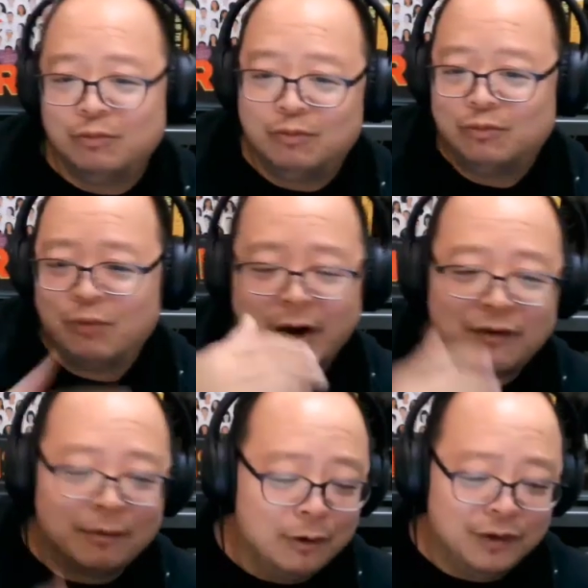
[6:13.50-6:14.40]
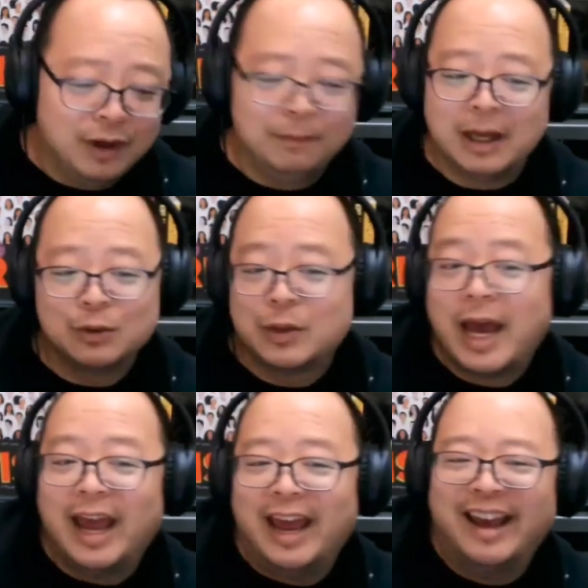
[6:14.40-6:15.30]
whatever movie begins with
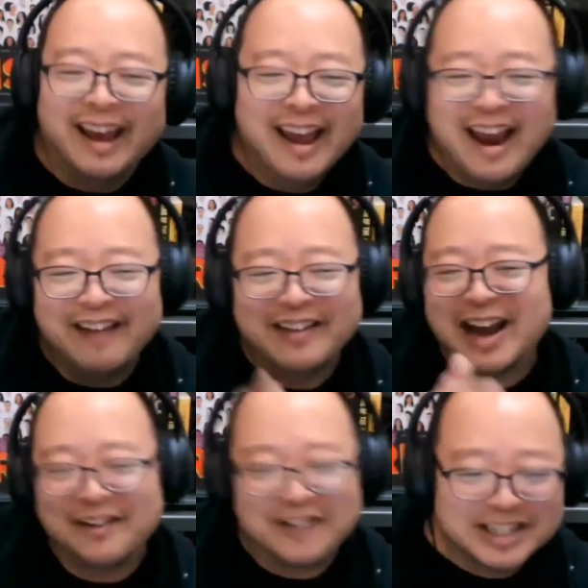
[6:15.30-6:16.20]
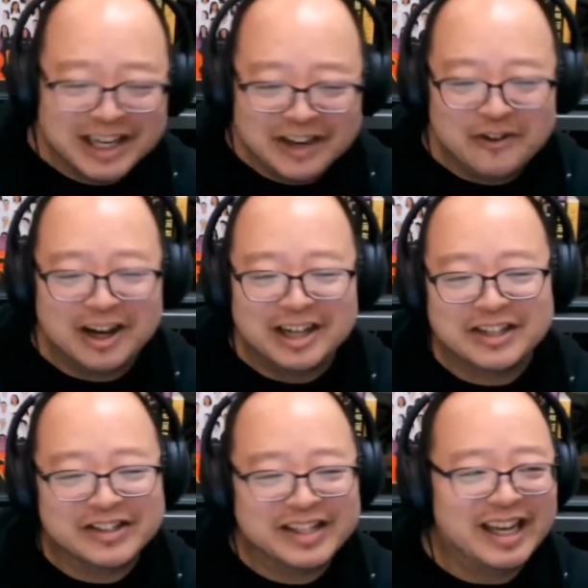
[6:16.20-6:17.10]
A, and then kind of continue on
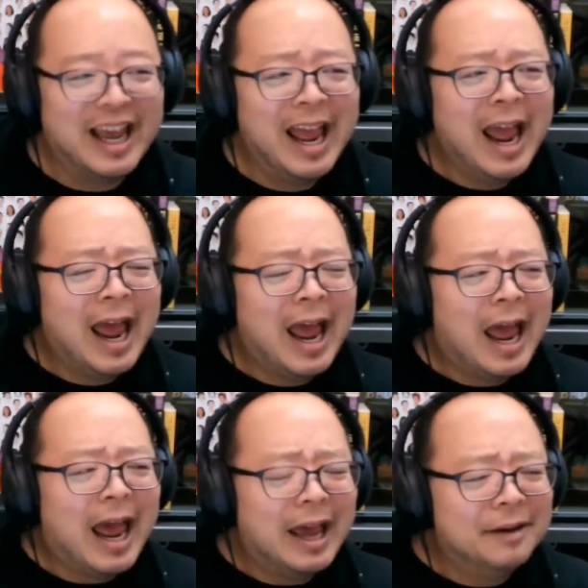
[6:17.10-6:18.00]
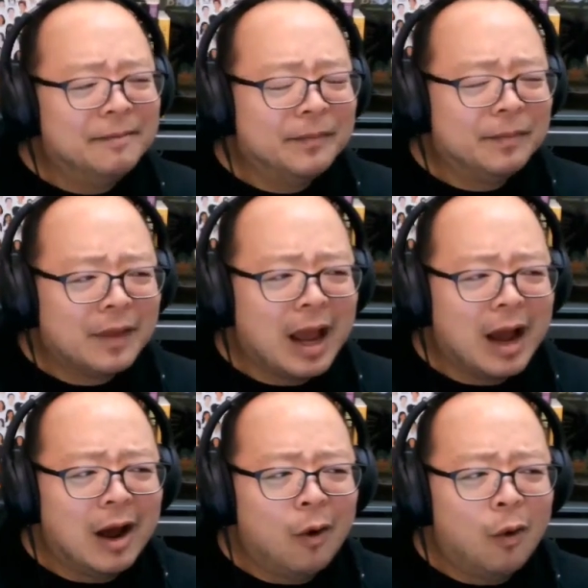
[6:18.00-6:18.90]
until Z. And
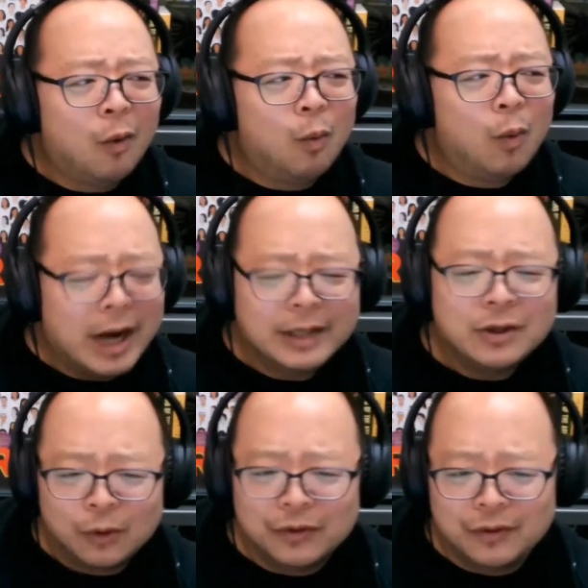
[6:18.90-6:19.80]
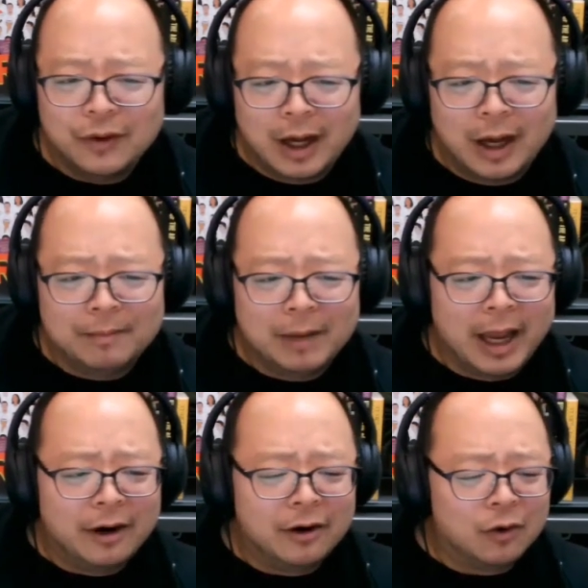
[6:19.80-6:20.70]
uh, what I told my
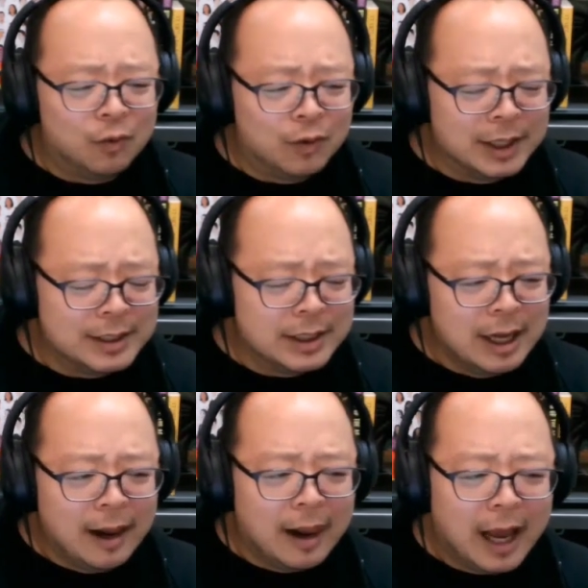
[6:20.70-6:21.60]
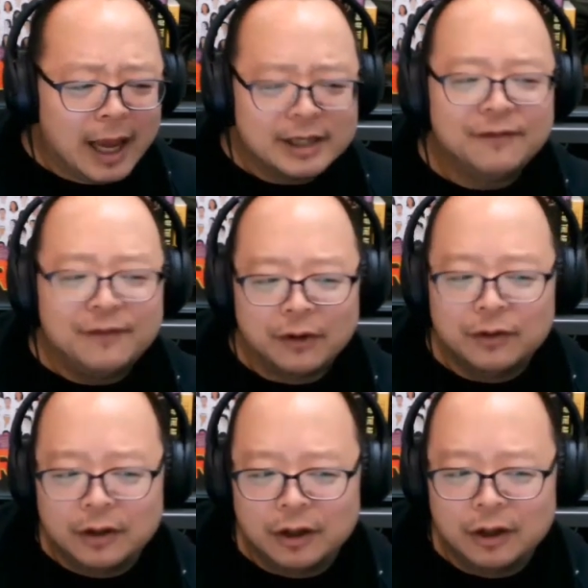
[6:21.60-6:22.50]
editor was, I actually
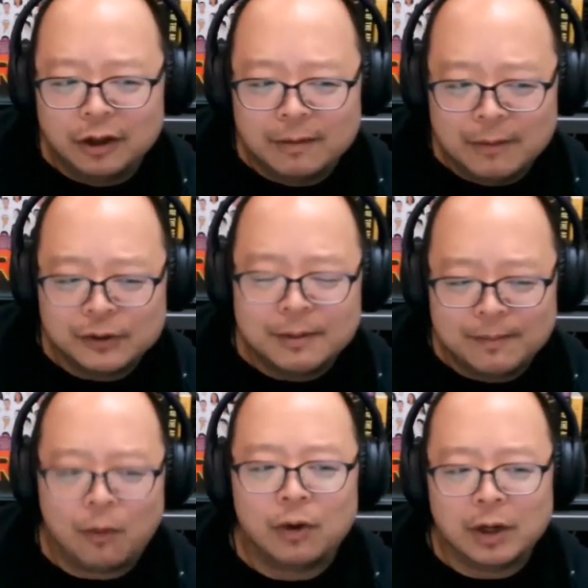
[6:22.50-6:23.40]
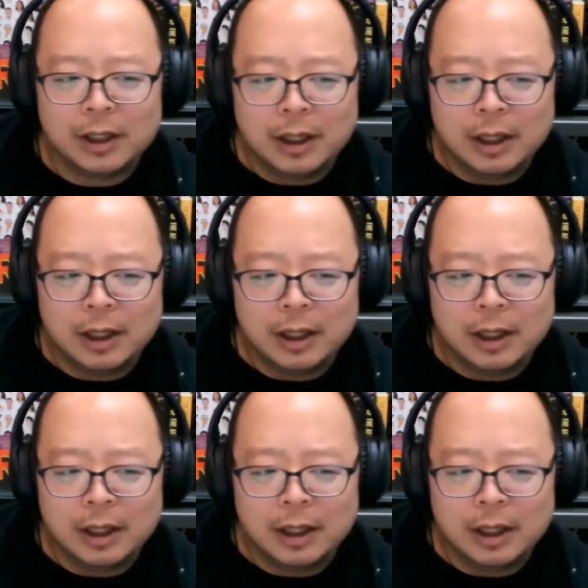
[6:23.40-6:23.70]
felt the most important